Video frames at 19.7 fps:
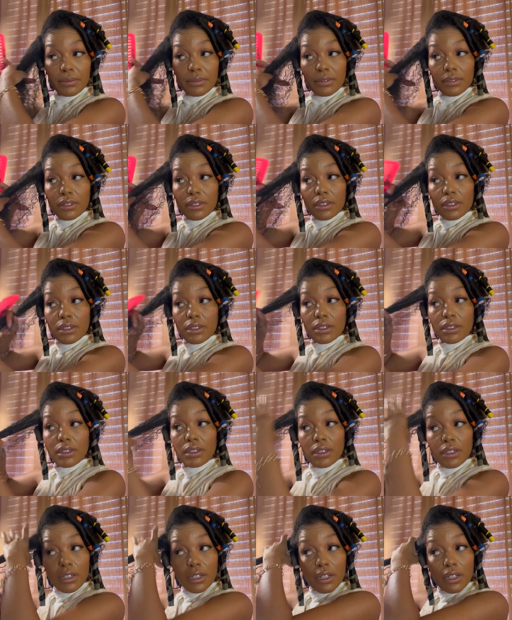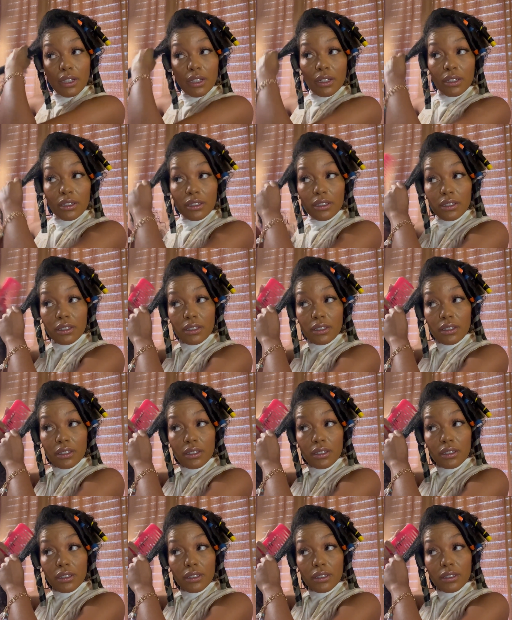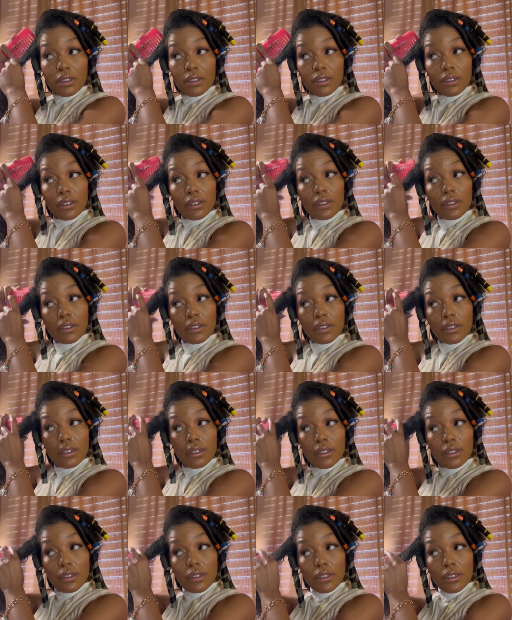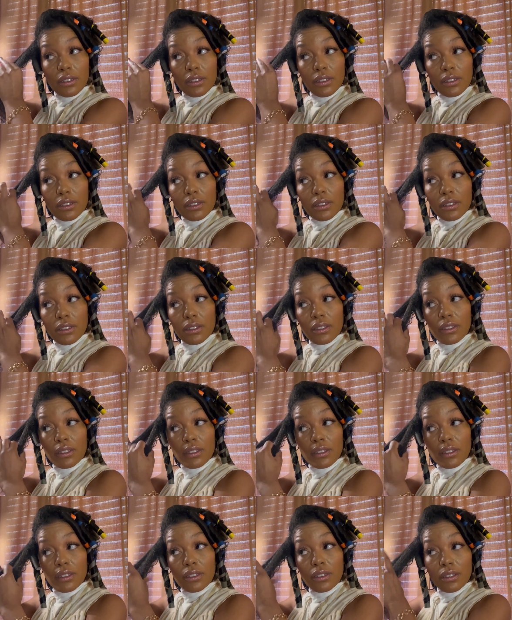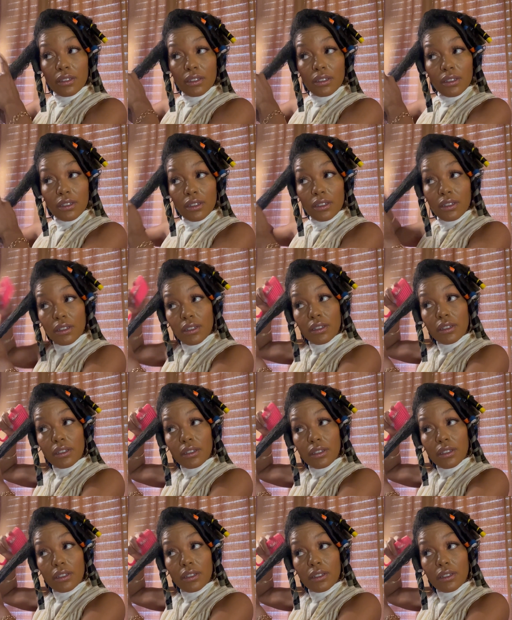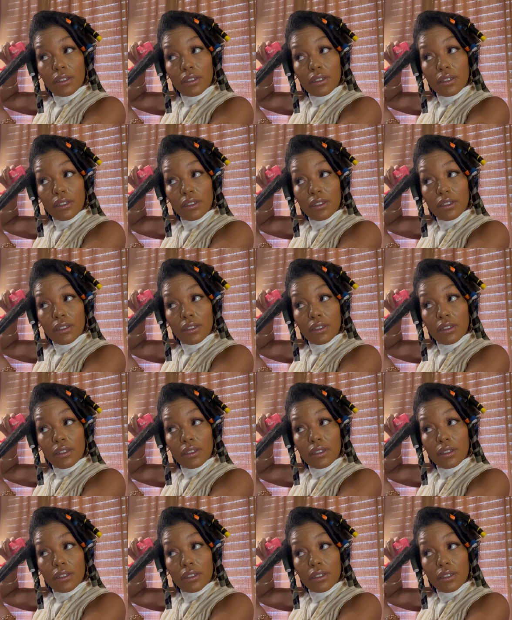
[no speech]